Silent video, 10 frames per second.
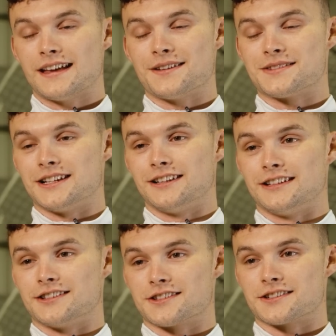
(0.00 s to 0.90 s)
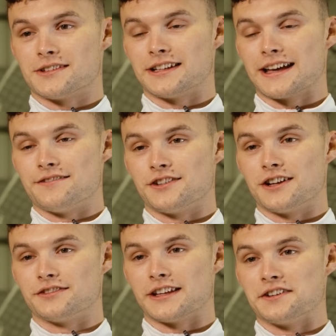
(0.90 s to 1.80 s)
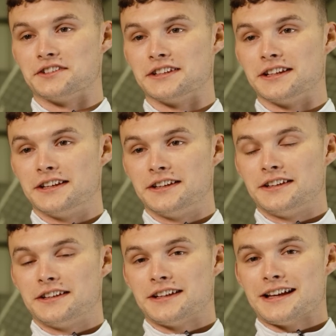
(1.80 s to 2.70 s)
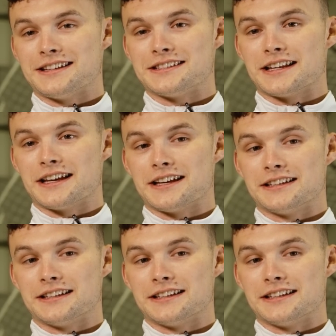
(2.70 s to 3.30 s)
Yeah, absolutely. Just want to get involved now and and uh,